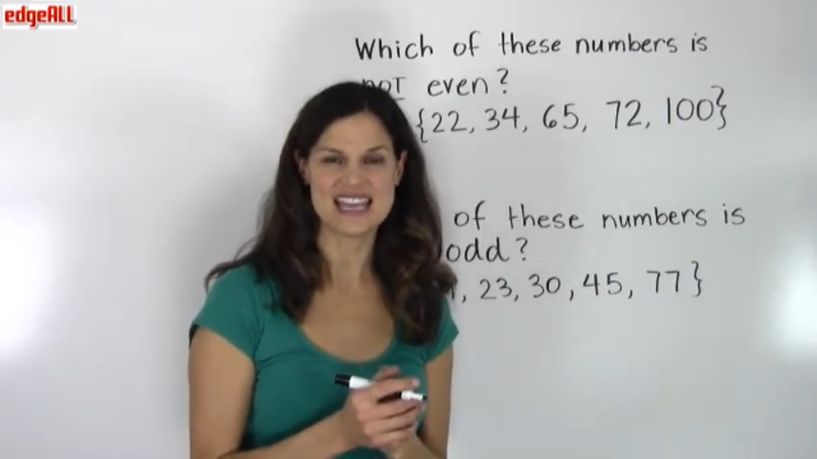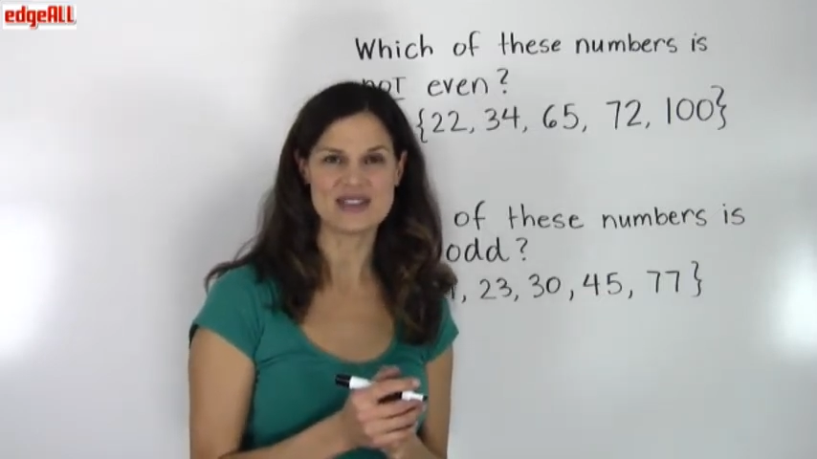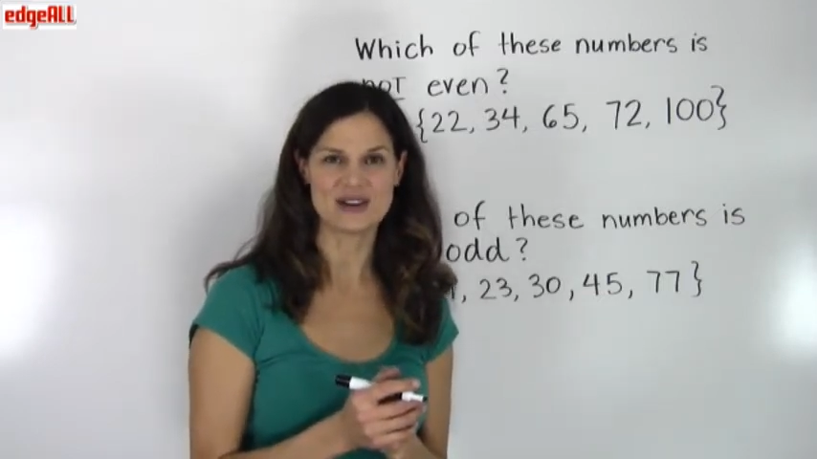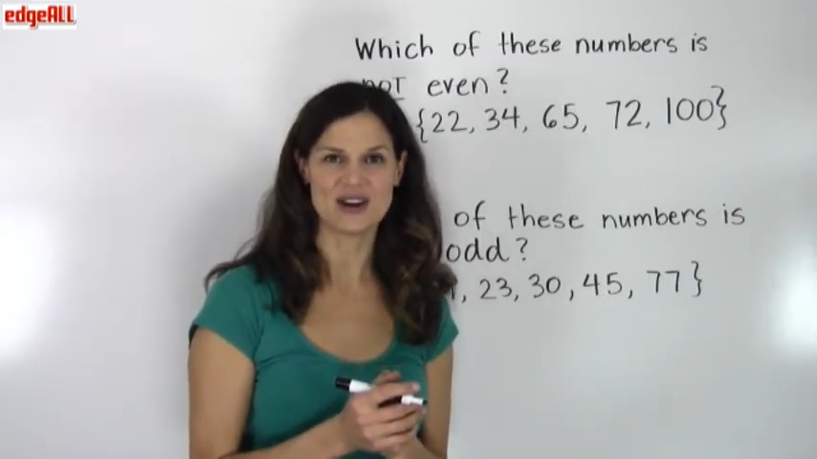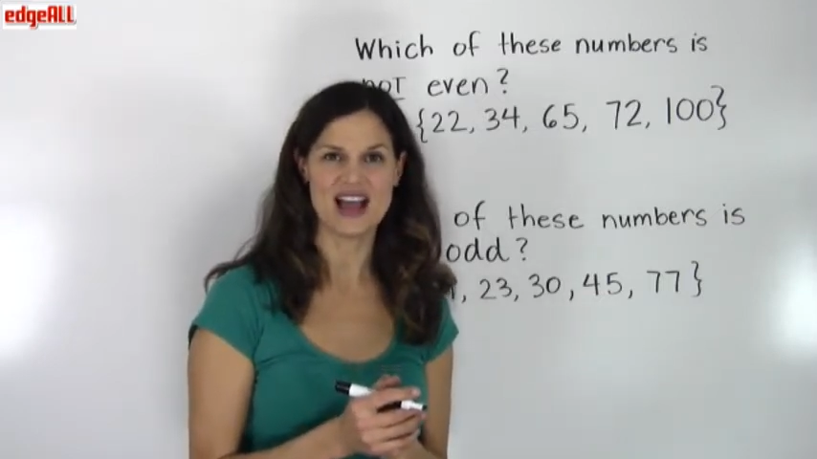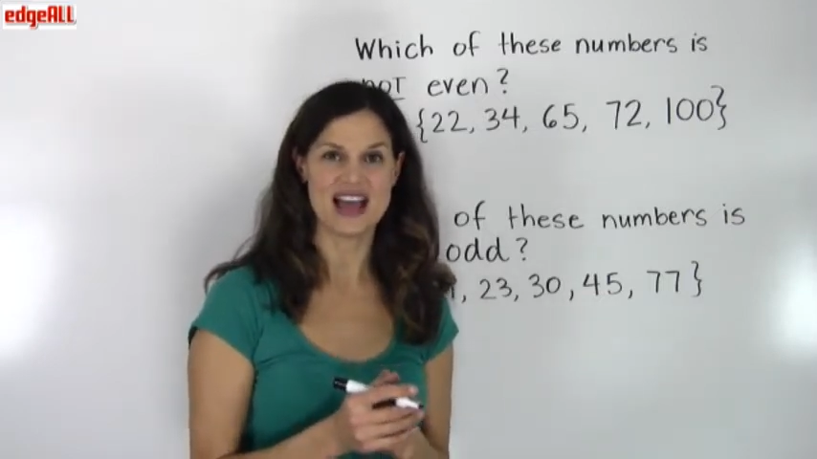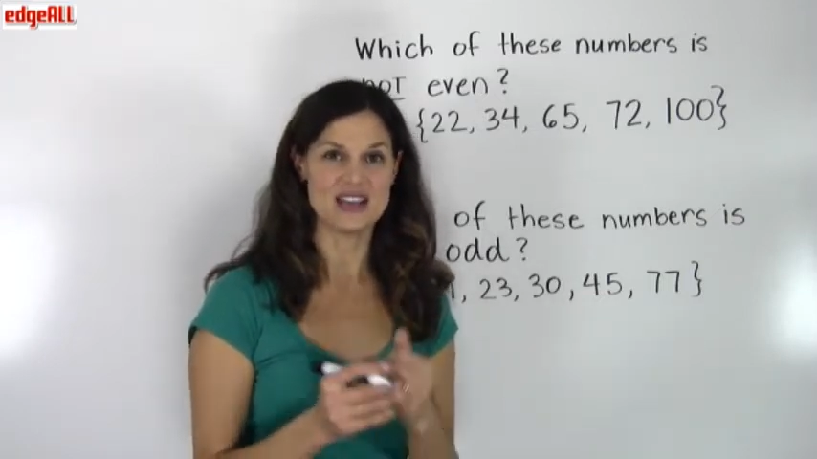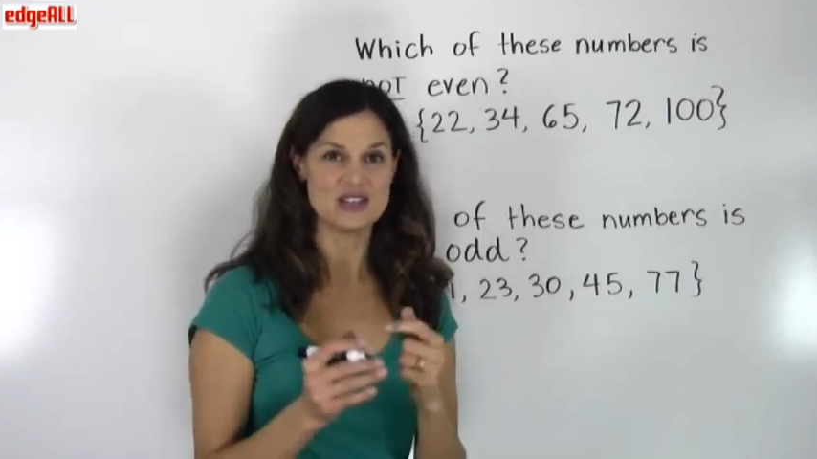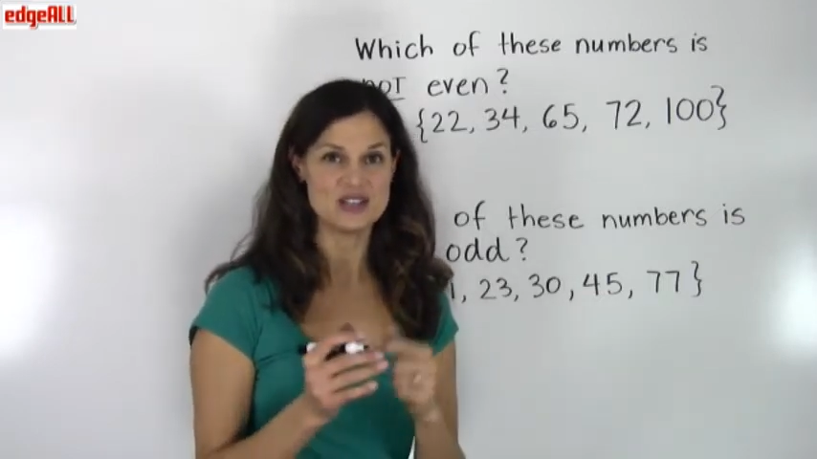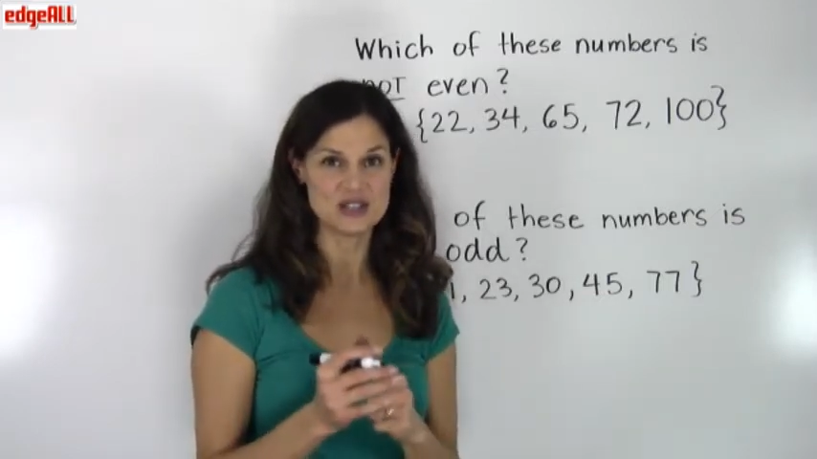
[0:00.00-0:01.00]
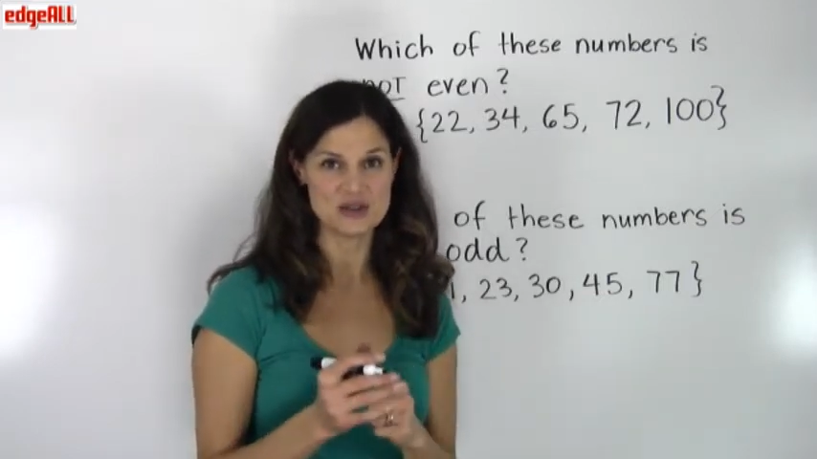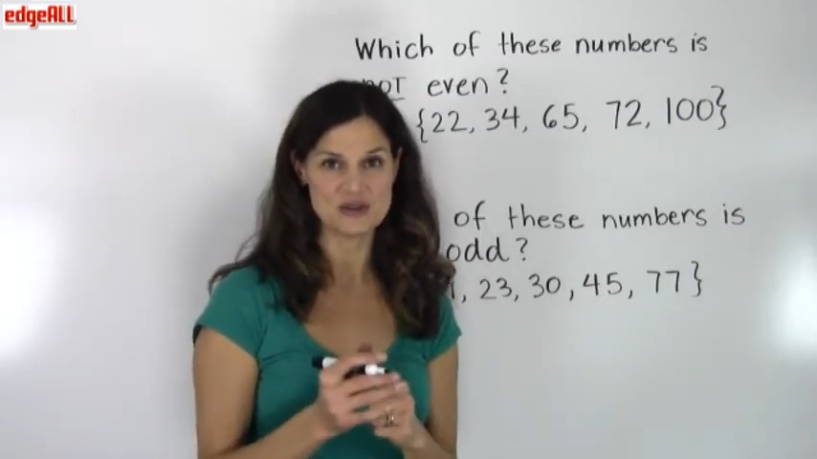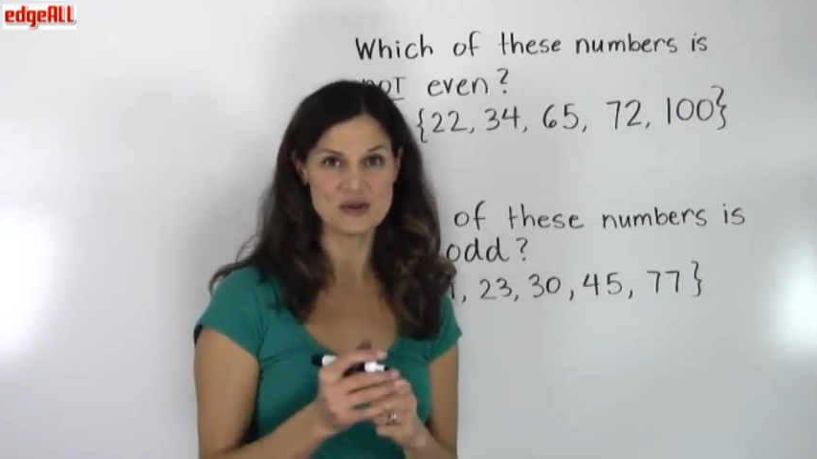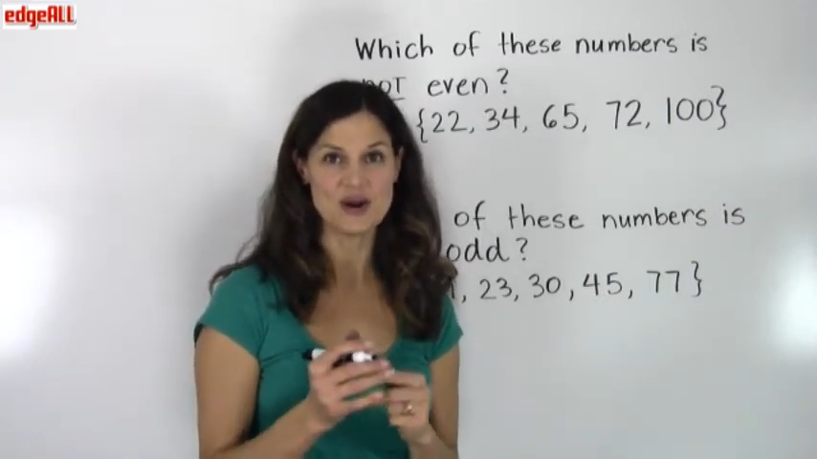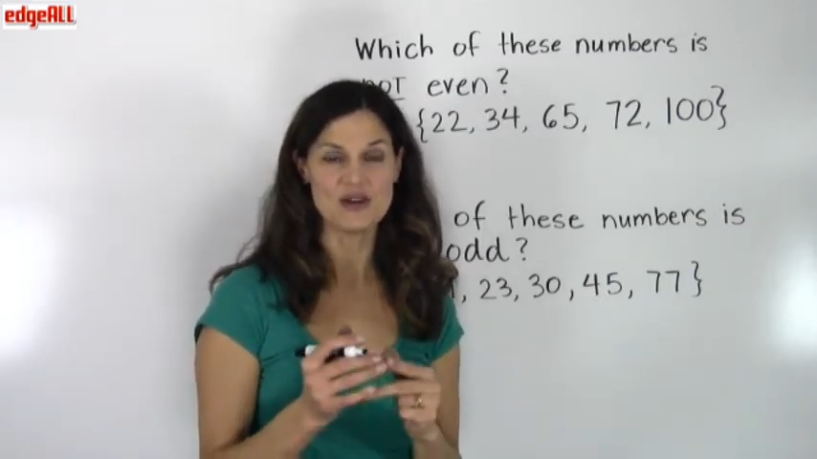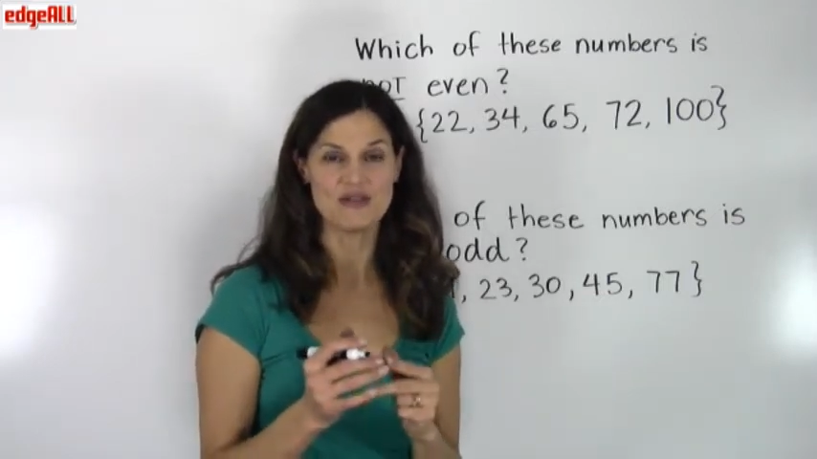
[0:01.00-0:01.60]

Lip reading: either a 2,